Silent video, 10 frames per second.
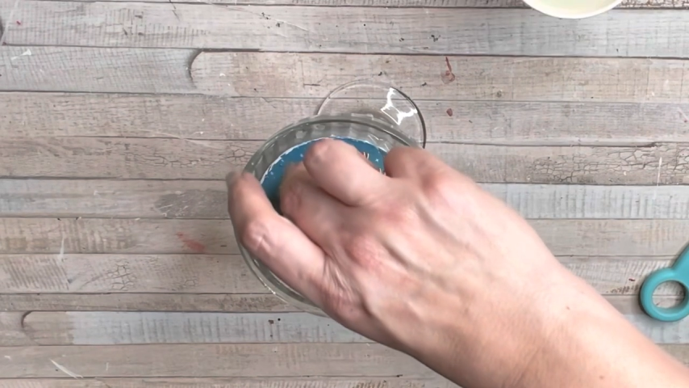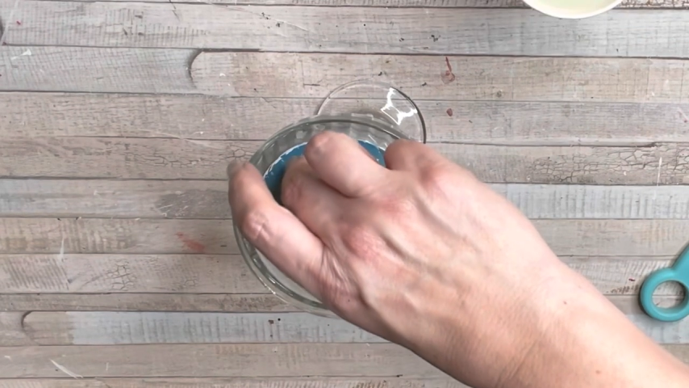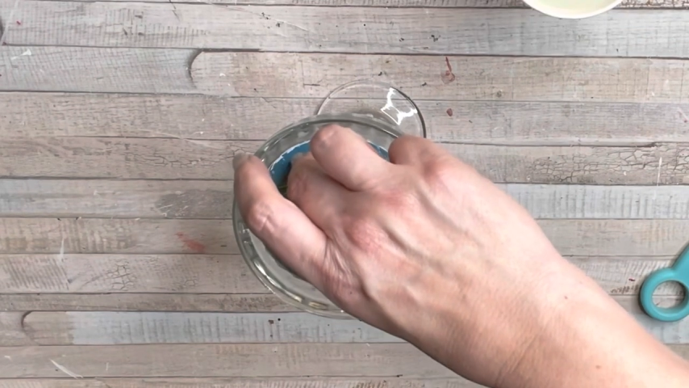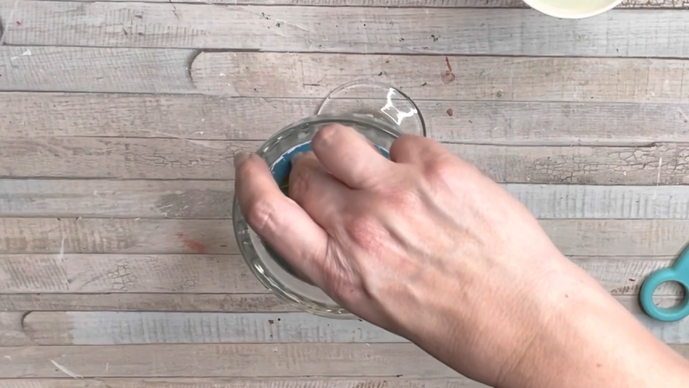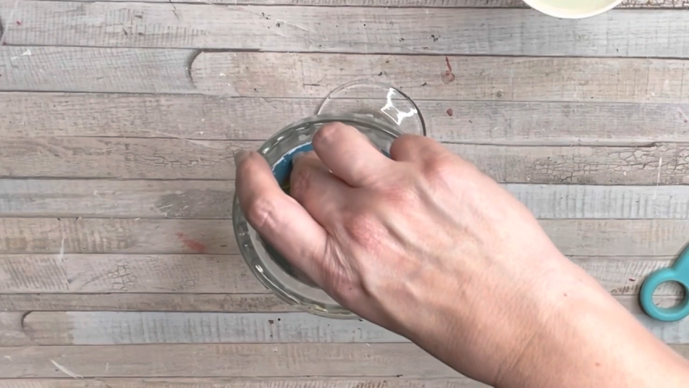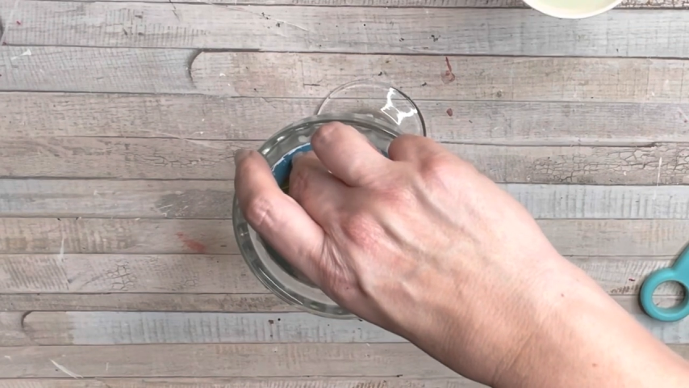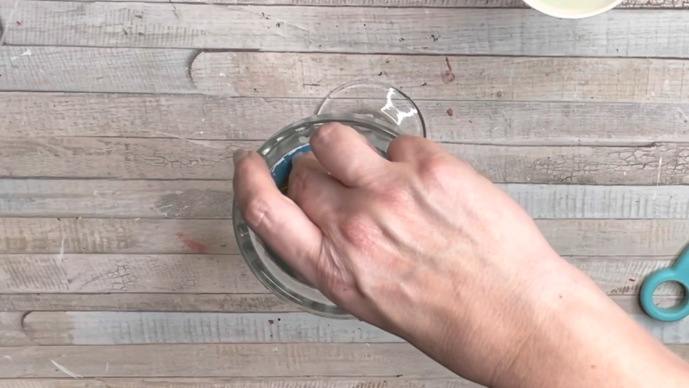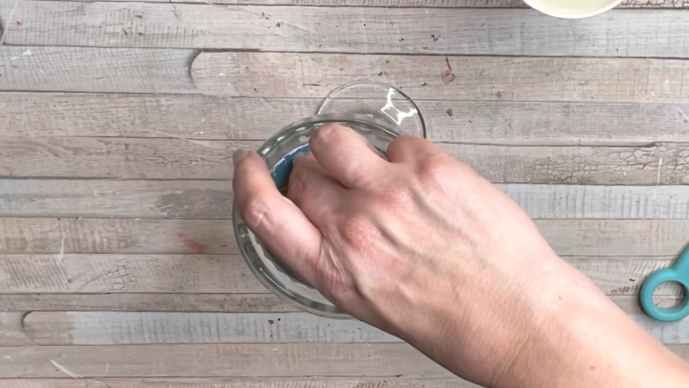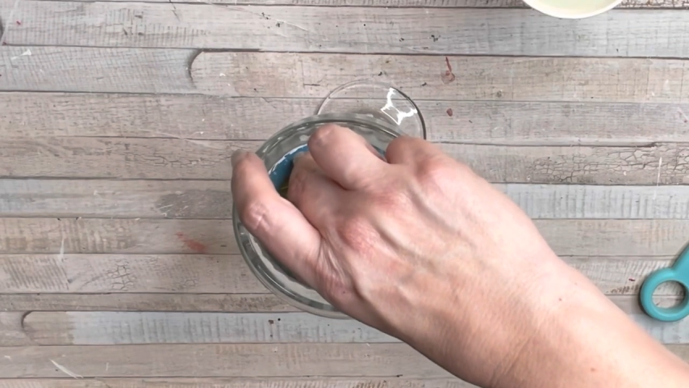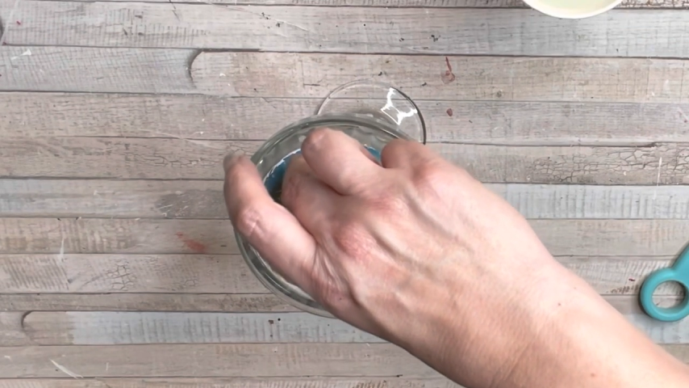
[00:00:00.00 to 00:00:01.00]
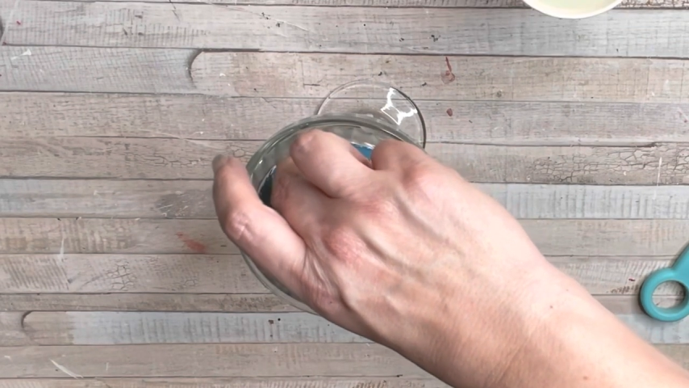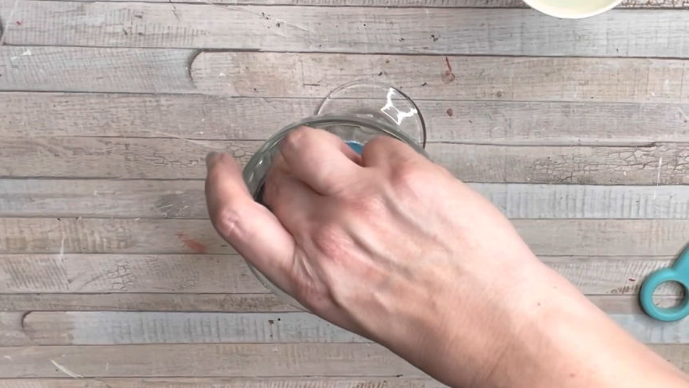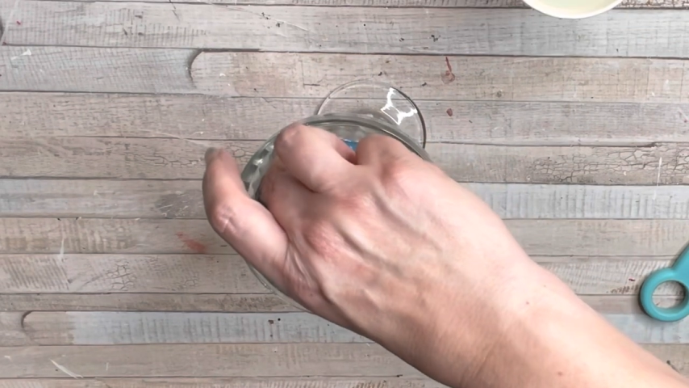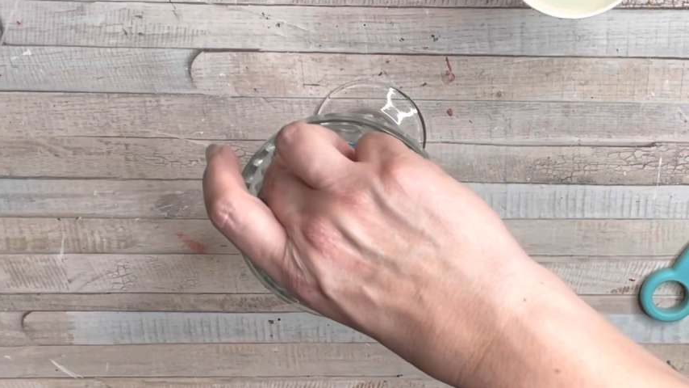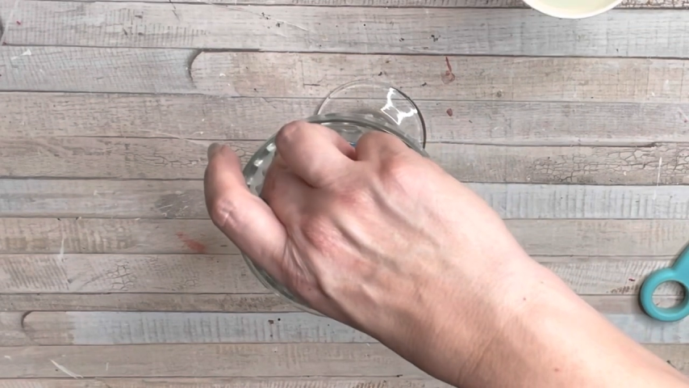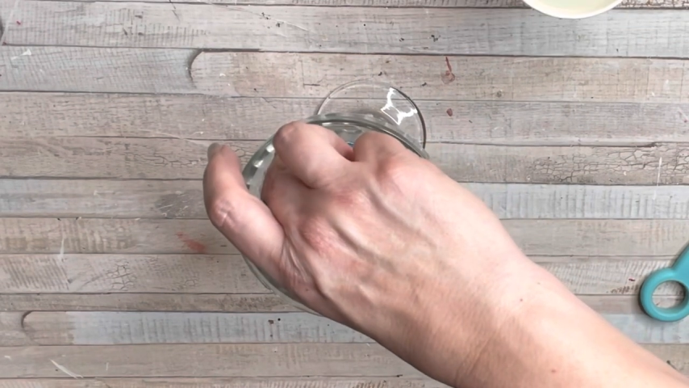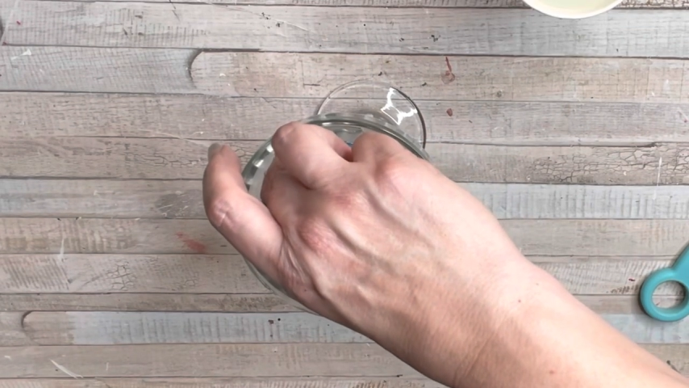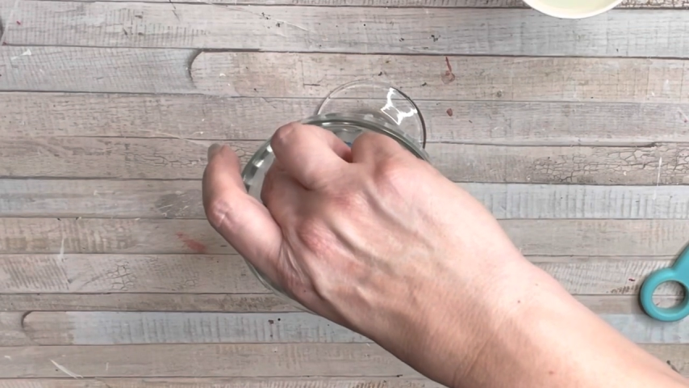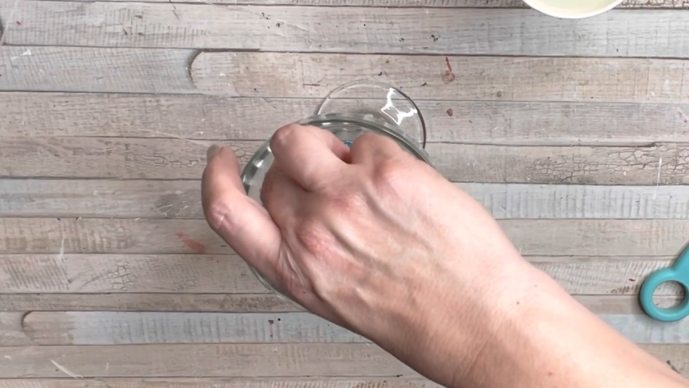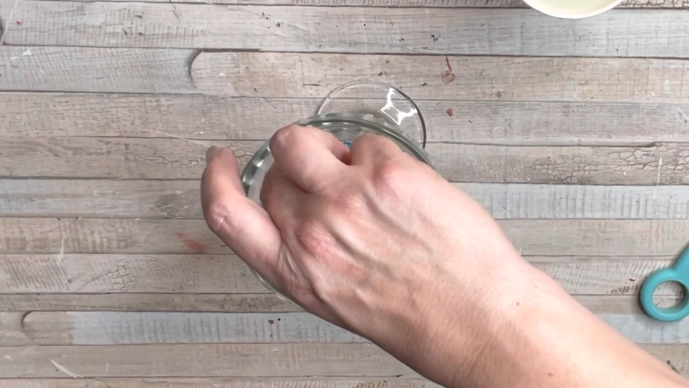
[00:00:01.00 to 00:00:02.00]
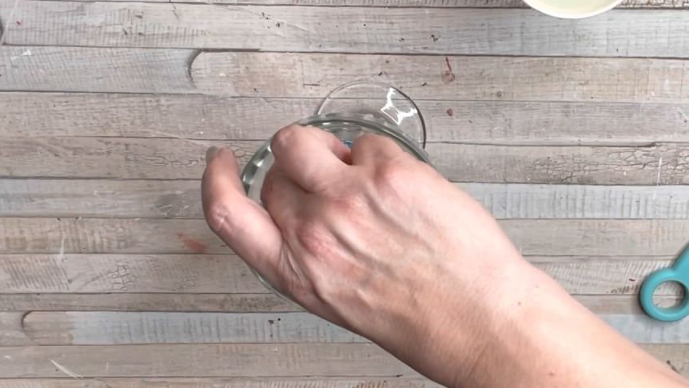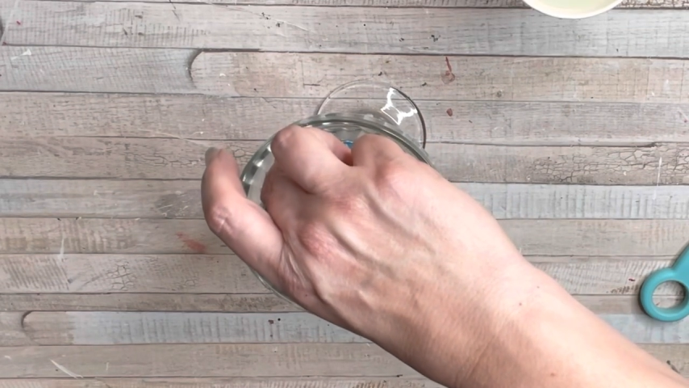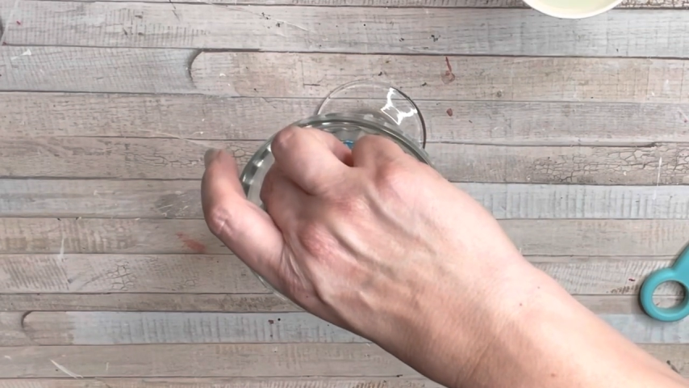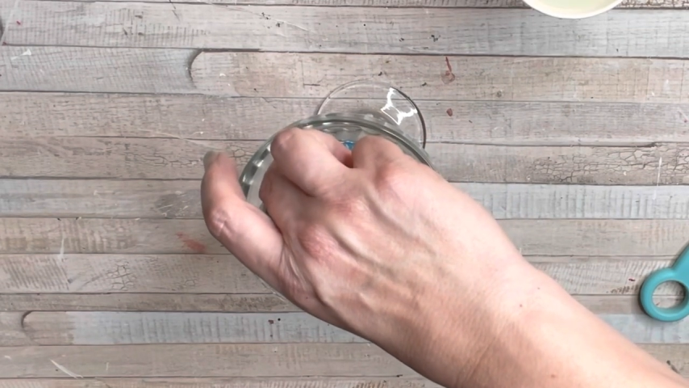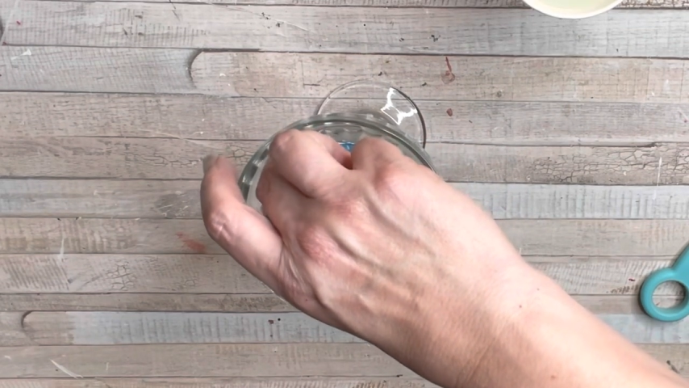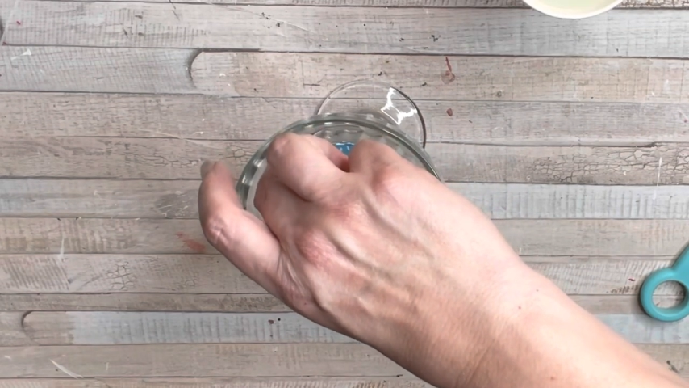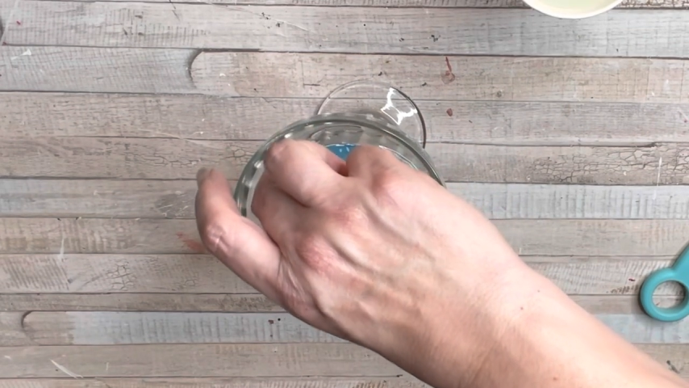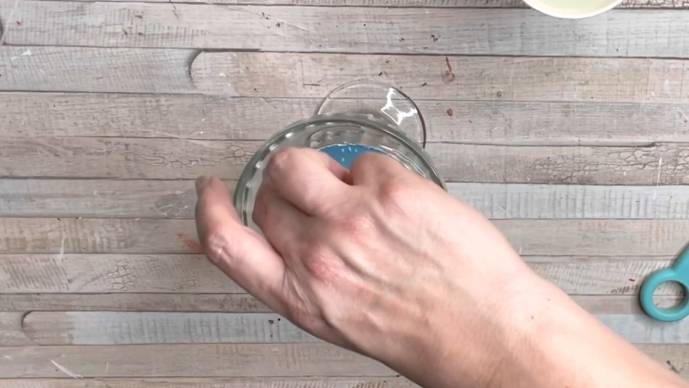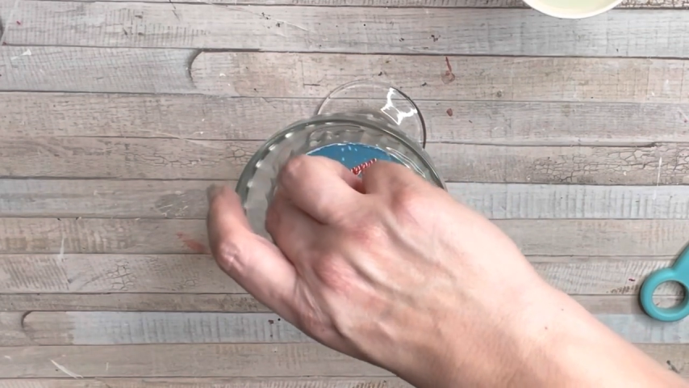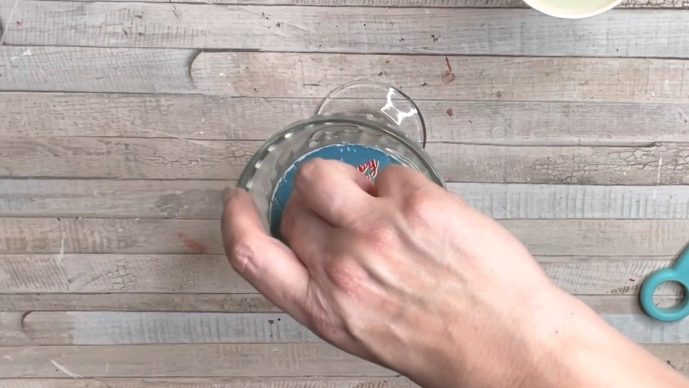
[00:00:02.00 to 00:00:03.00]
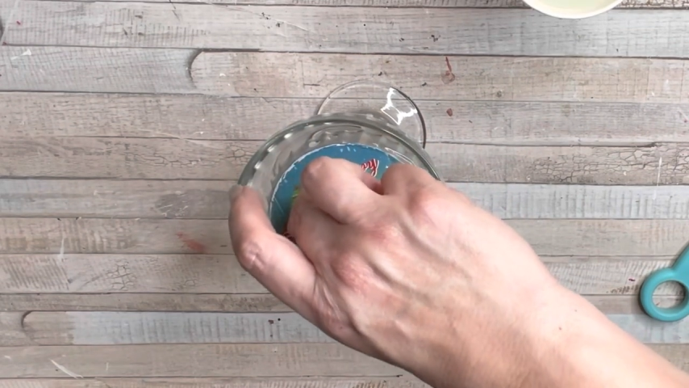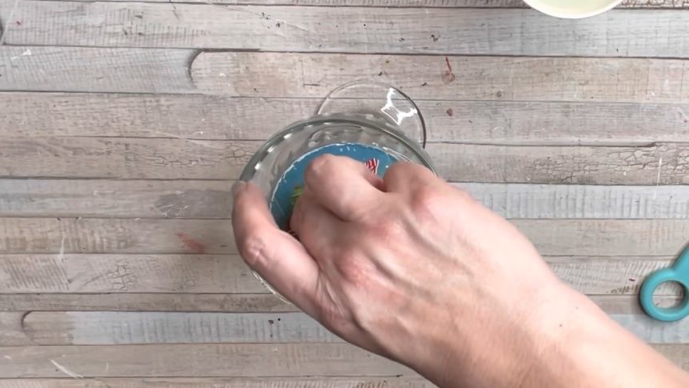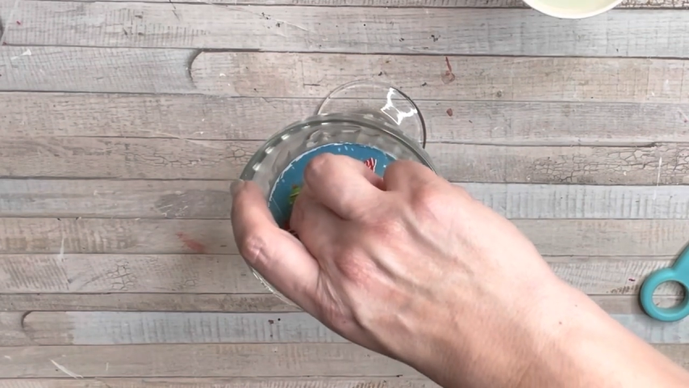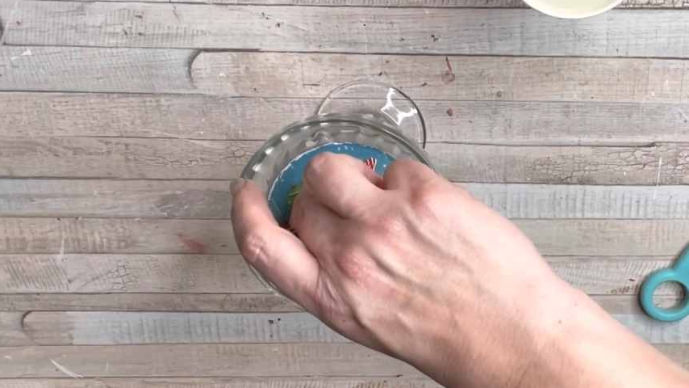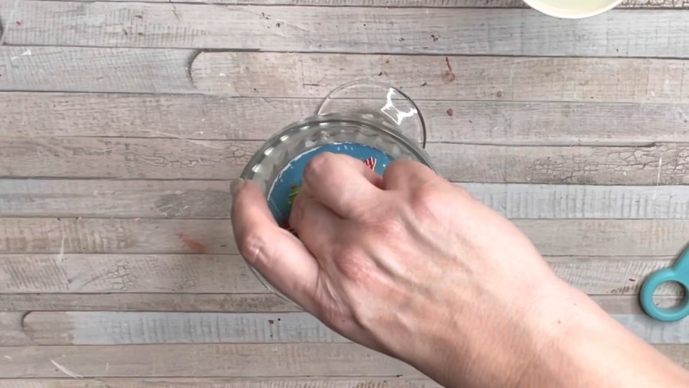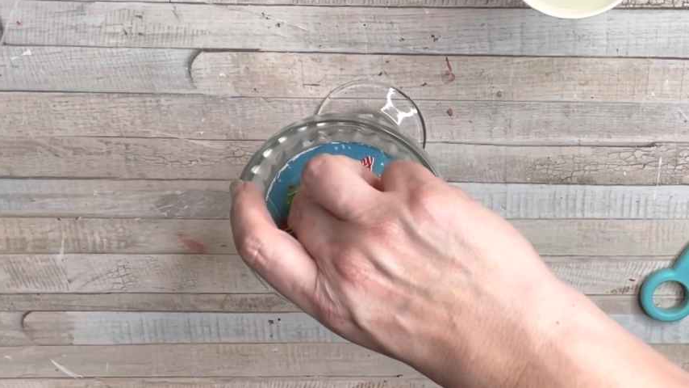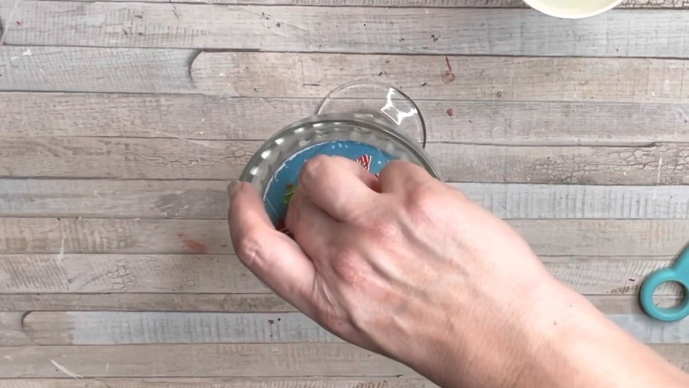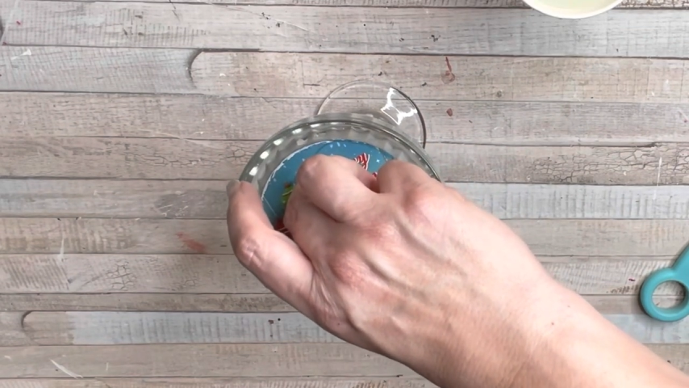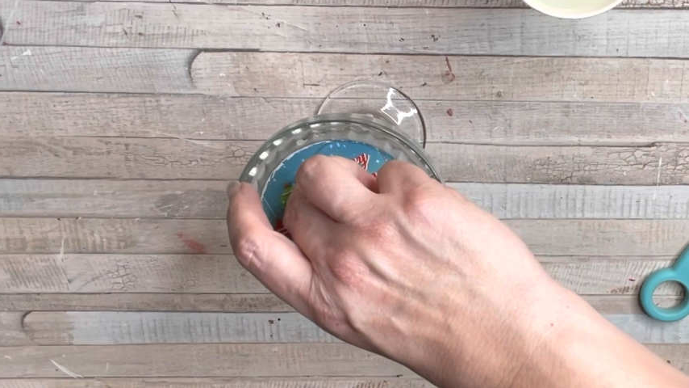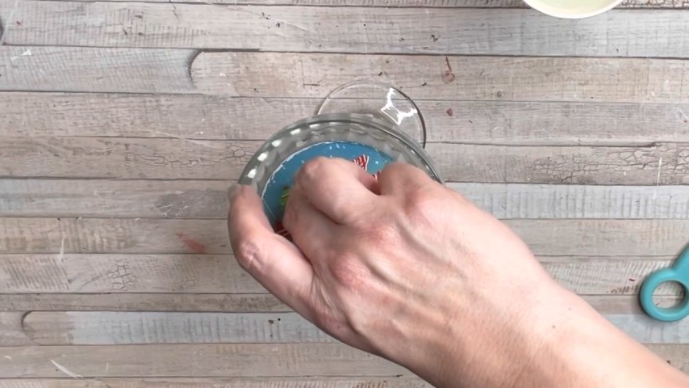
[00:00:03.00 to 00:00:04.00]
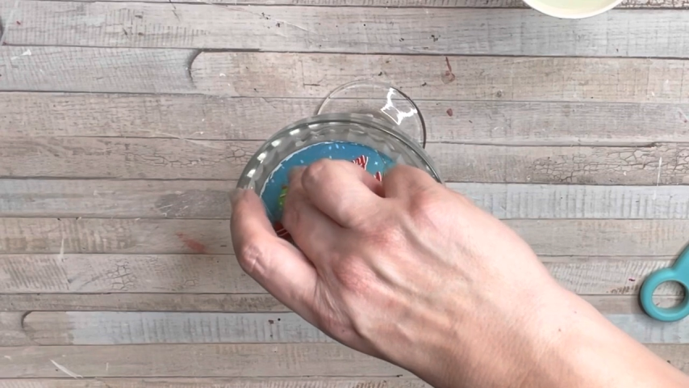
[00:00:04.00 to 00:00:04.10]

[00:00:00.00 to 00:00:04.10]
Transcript: No face is visible, so there are no lips to read.